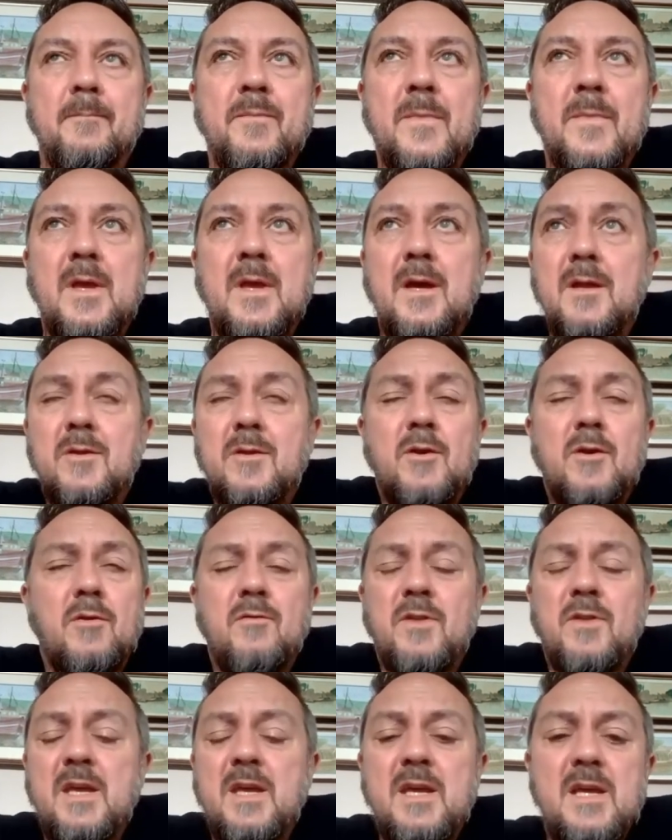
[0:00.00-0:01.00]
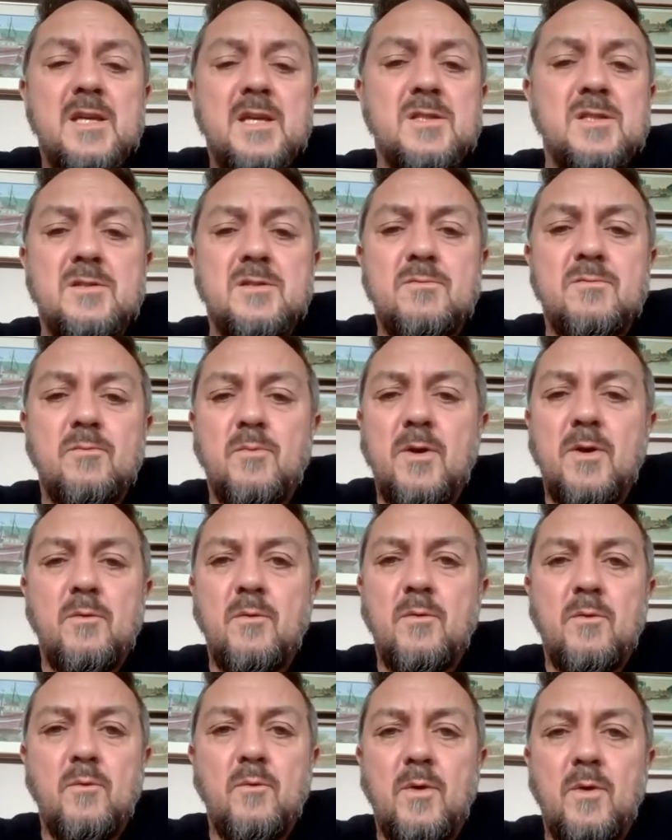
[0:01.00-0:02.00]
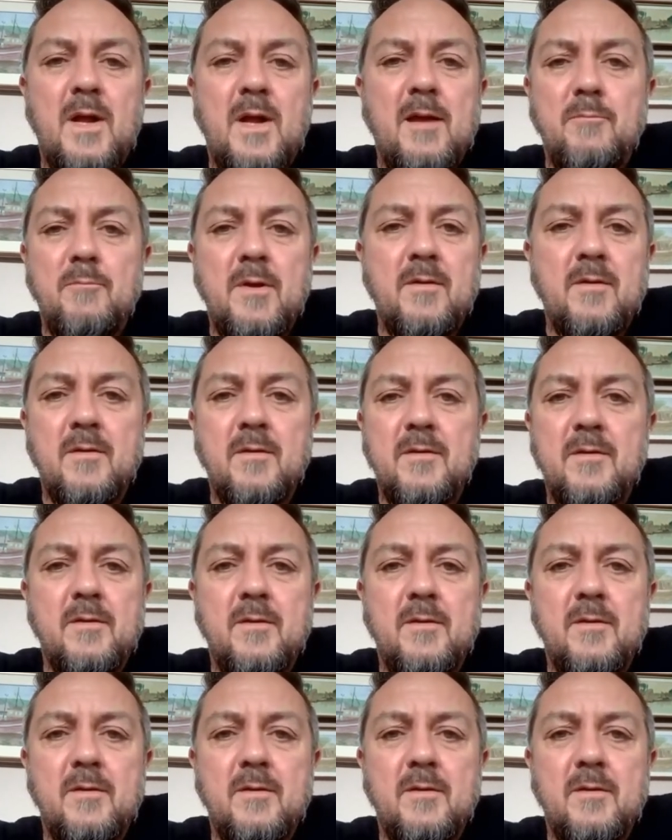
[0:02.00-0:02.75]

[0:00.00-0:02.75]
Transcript: And over the years, while I've been